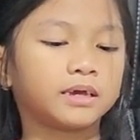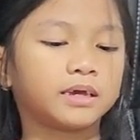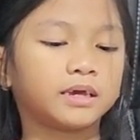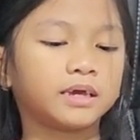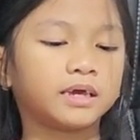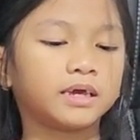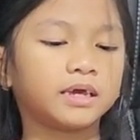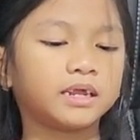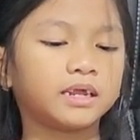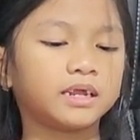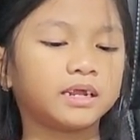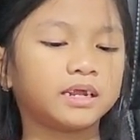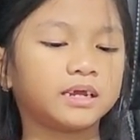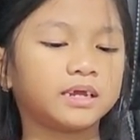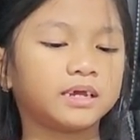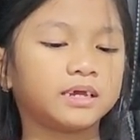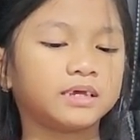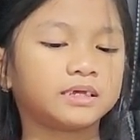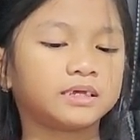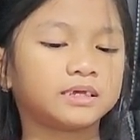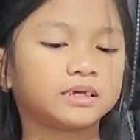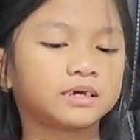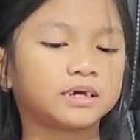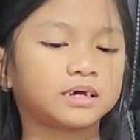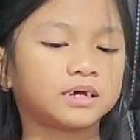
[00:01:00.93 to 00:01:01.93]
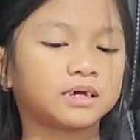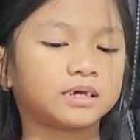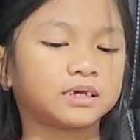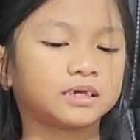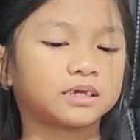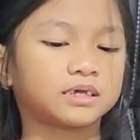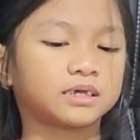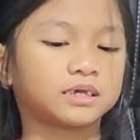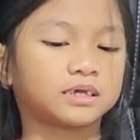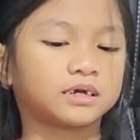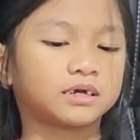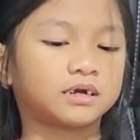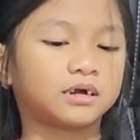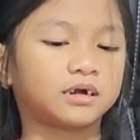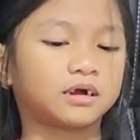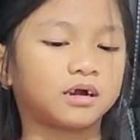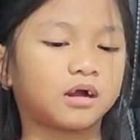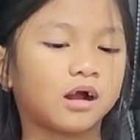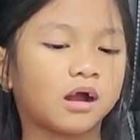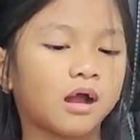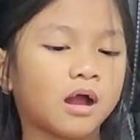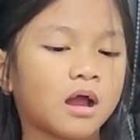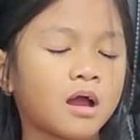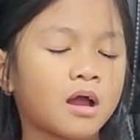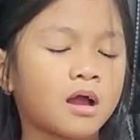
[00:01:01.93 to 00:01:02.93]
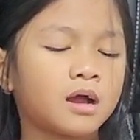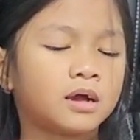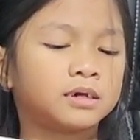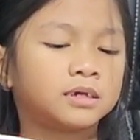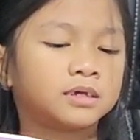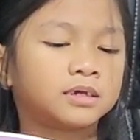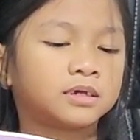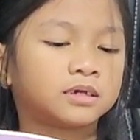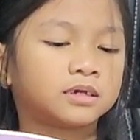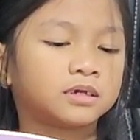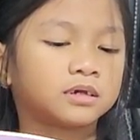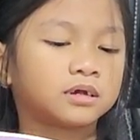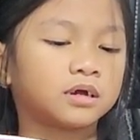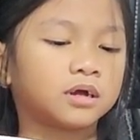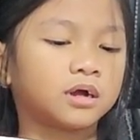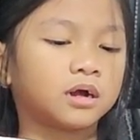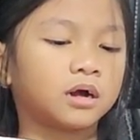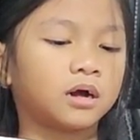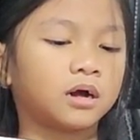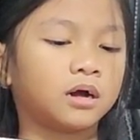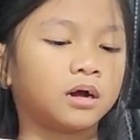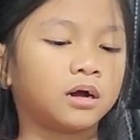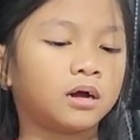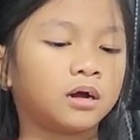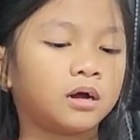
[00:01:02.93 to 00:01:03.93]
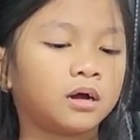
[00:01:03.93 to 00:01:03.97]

It is a school